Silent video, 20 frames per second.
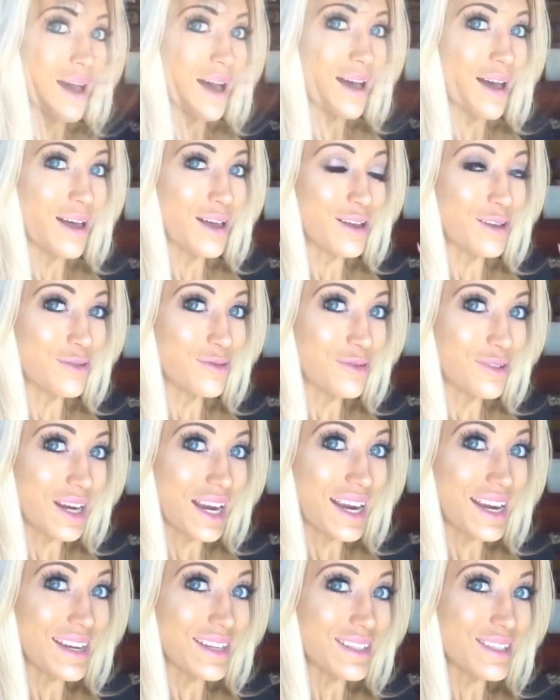
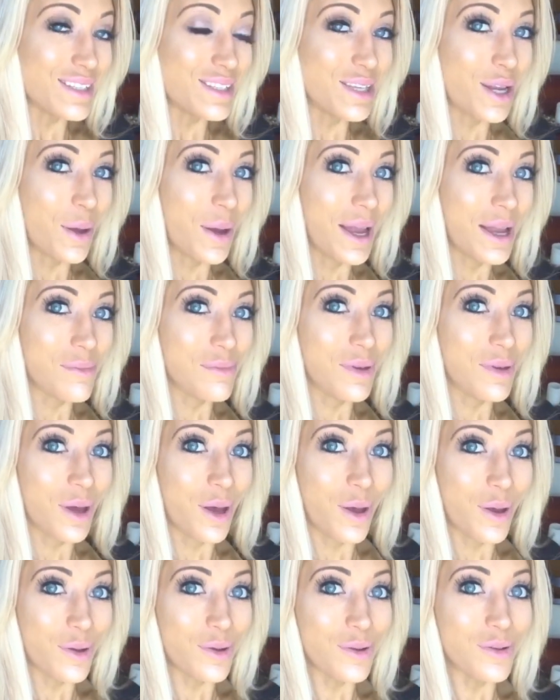Alright, so I'm
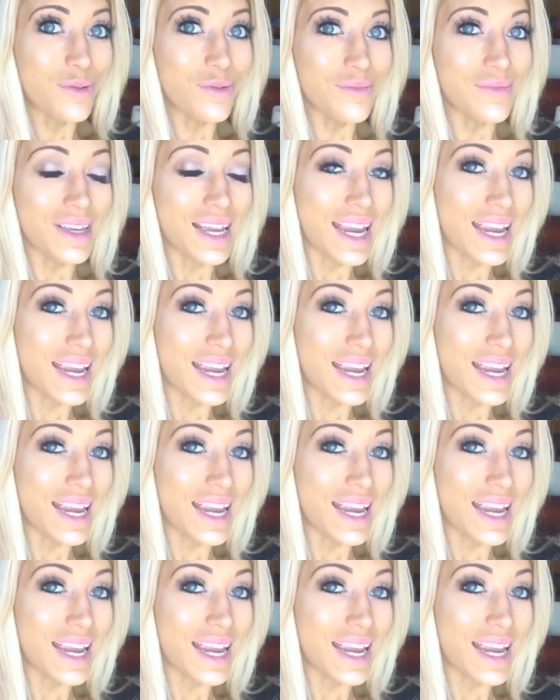home